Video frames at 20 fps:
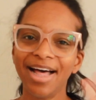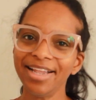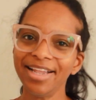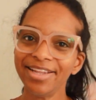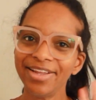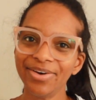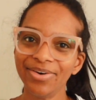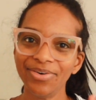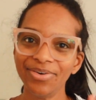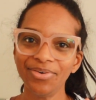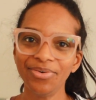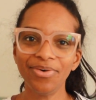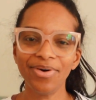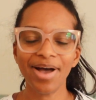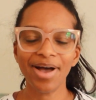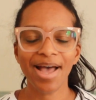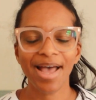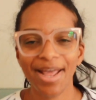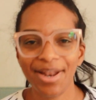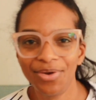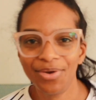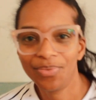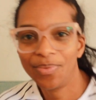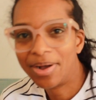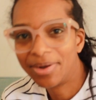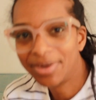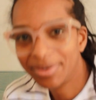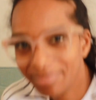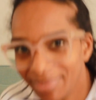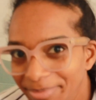Hello and
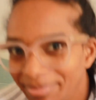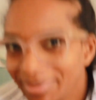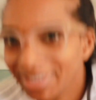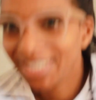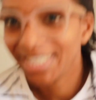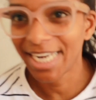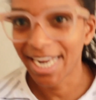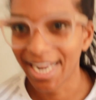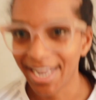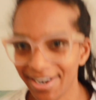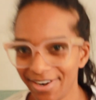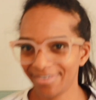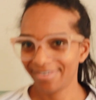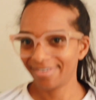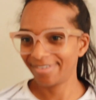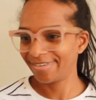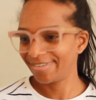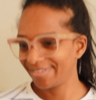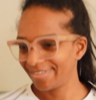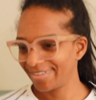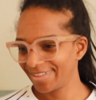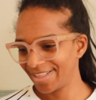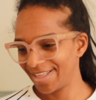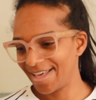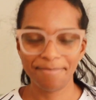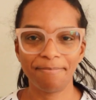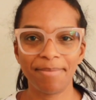welcome to my channel.